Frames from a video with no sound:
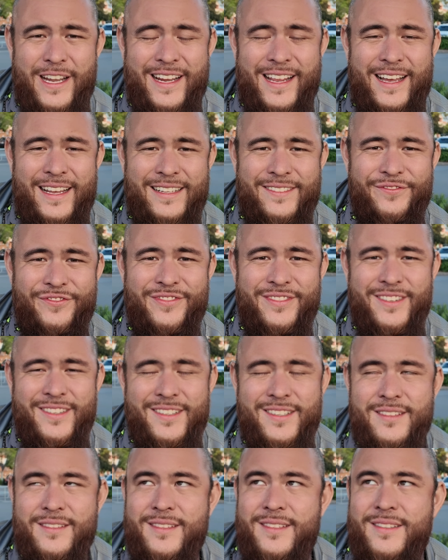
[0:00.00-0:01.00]
I got
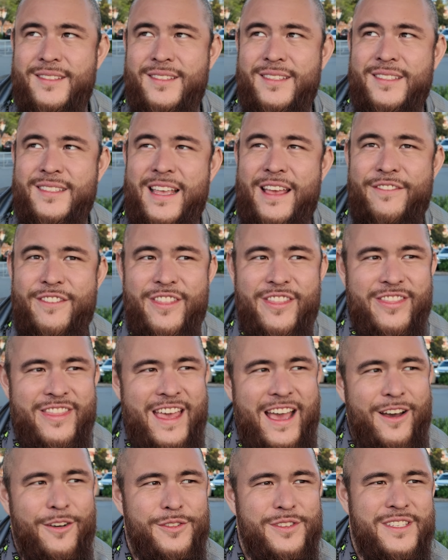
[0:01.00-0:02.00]

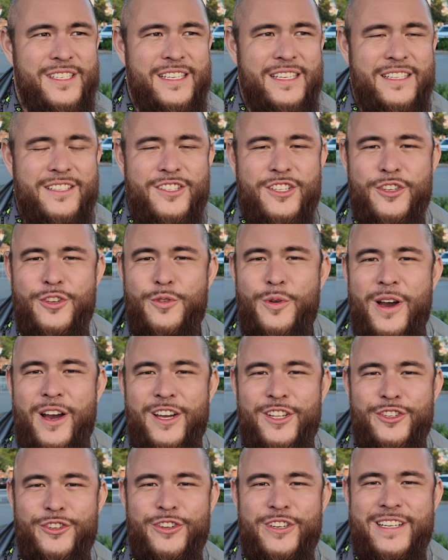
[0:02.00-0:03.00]

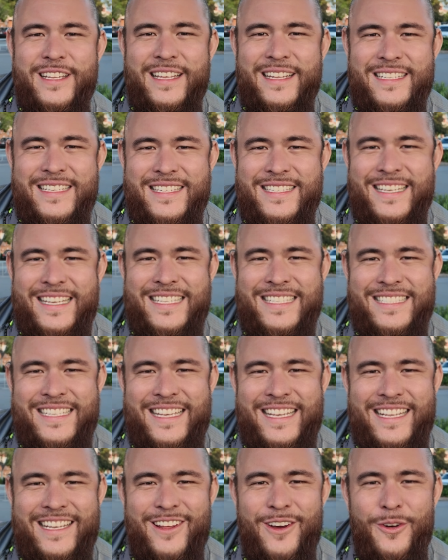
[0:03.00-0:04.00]

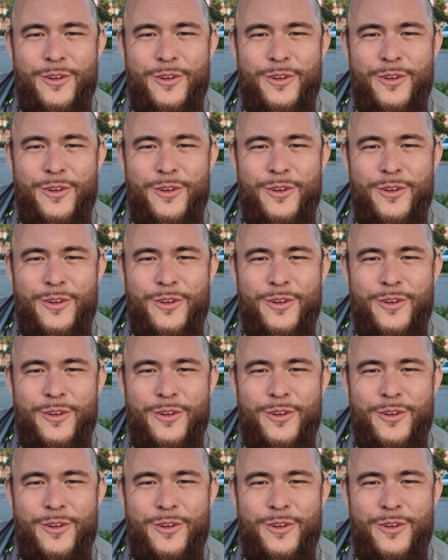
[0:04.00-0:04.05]
7,216